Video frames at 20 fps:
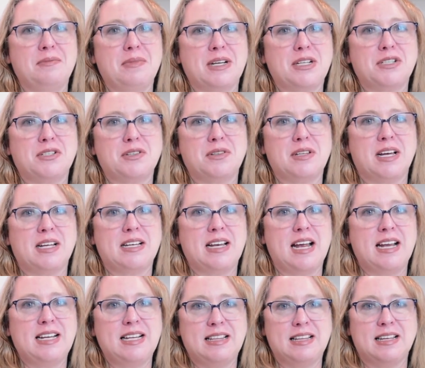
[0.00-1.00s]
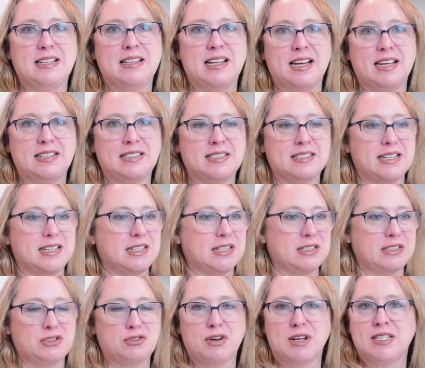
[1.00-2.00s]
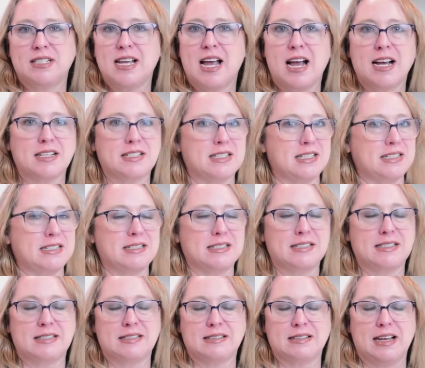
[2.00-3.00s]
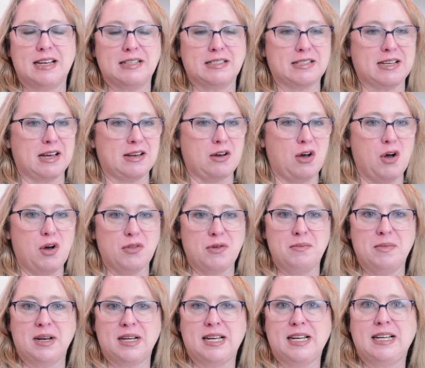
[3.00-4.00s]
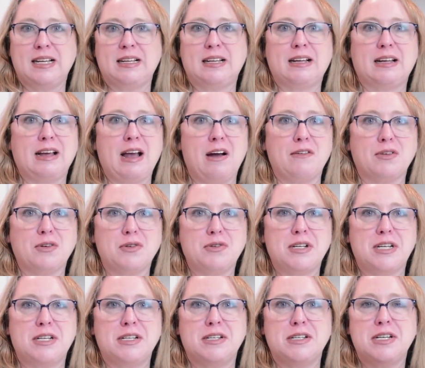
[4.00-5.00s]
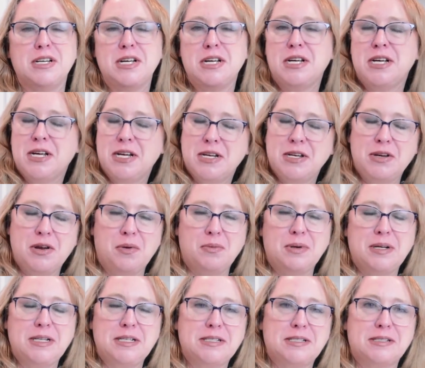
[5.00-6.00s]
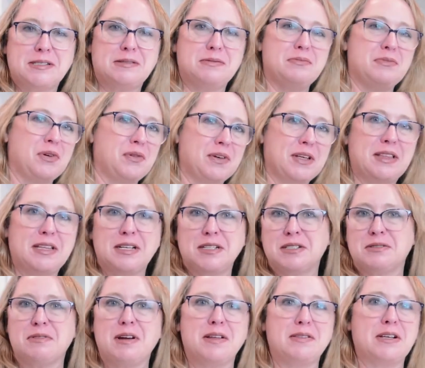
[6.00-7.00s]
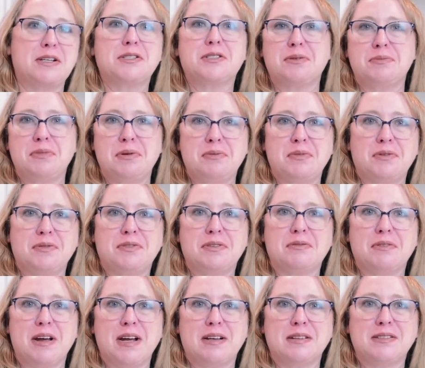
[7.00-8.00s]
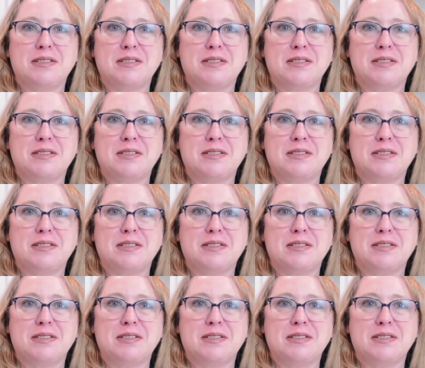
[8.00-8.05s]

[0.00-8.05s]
Make sure that anything that transacts is got all the money covered and nobody's moving things around that shouldn't be moved around.